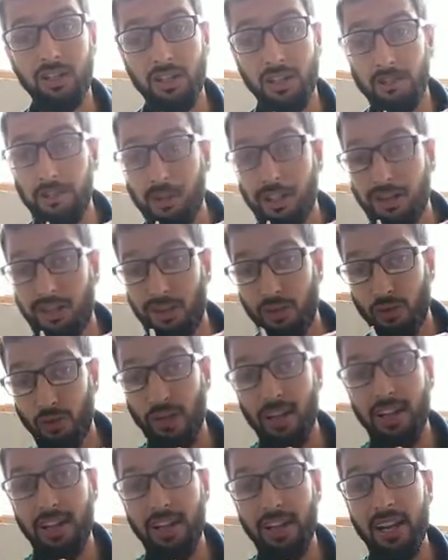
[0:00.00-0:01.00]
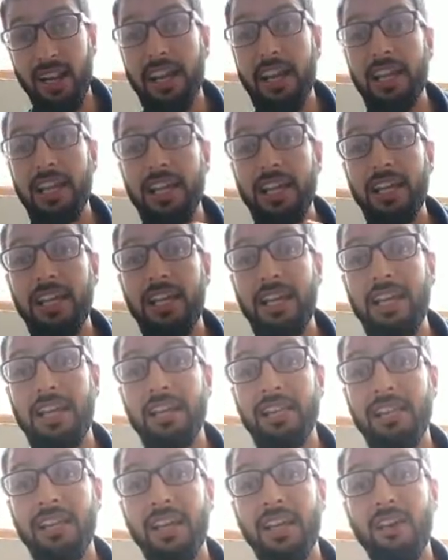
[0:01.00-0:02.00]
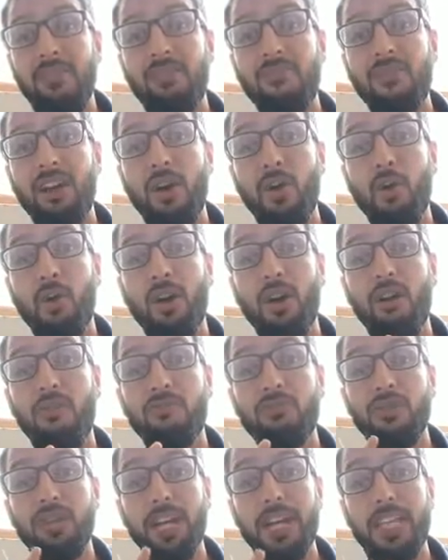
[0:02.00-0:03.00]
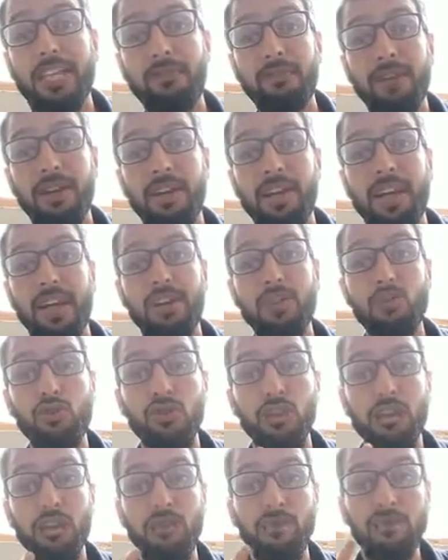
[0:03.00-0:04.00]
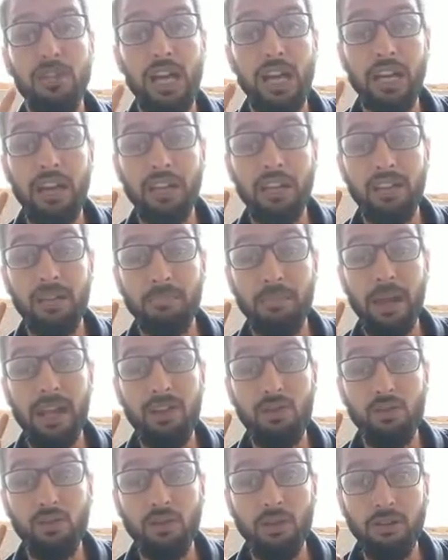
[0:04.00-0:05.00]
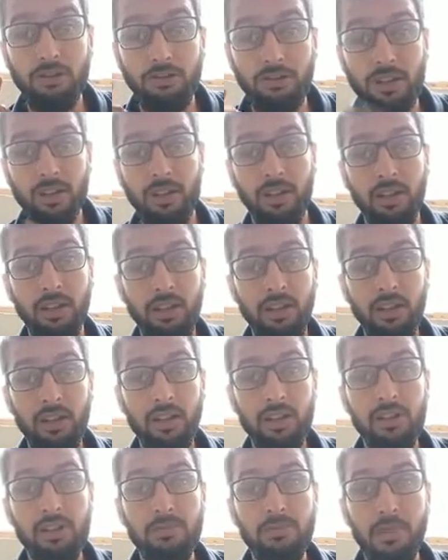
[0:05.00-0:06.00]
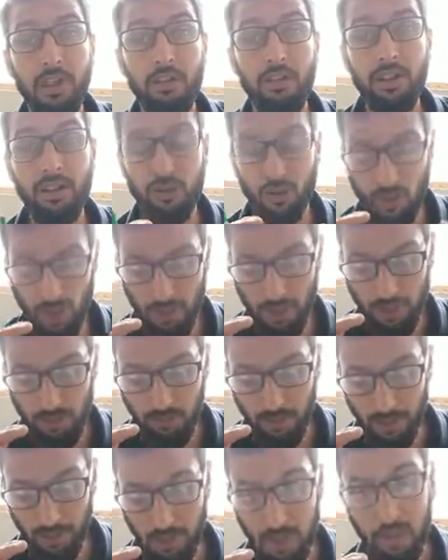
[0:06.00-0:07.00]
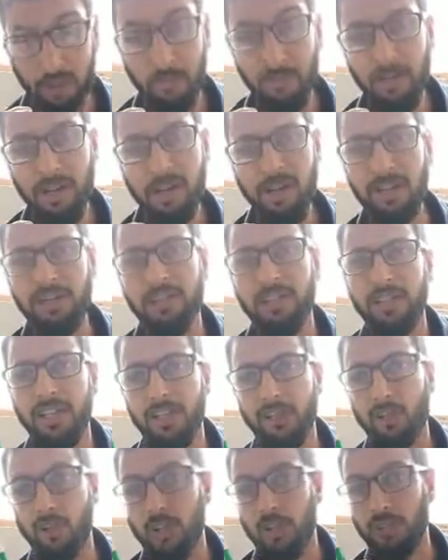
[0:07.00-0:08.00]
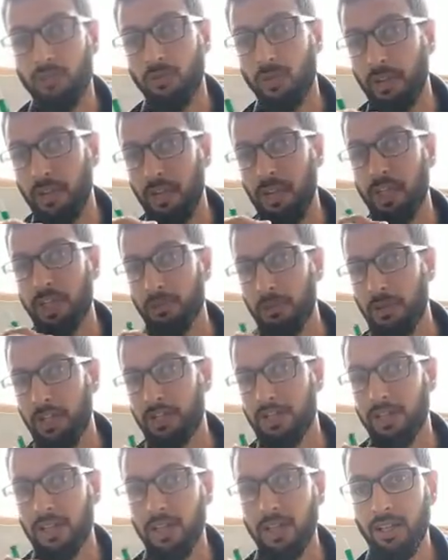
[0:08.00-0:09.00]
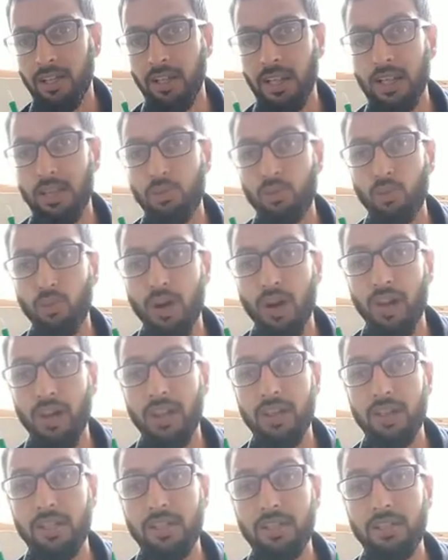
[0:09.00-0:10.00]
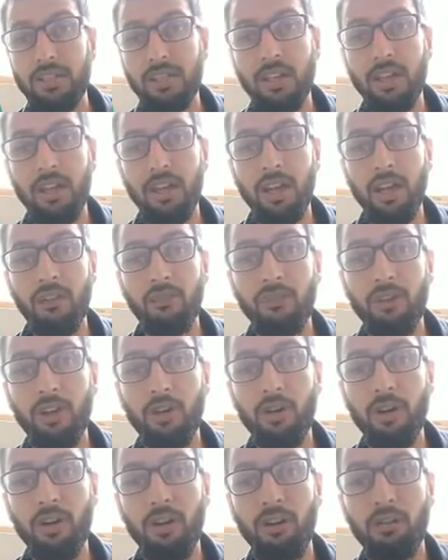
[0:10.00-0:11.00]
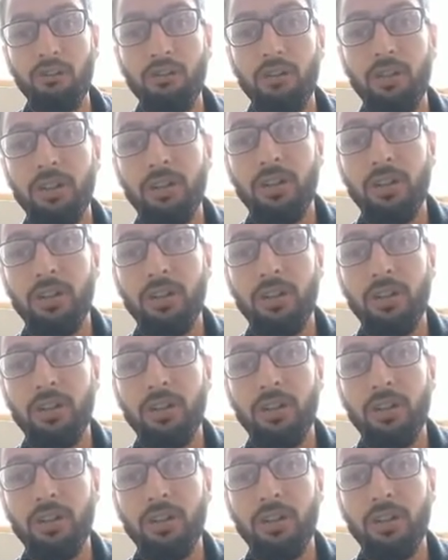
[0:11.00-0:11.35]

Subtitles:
representing Dryden, and he is in favor of Shakespeare instead of Ben Jonson. He is favoring Shakespeare because he has taste for English plays. That's why he is in favor of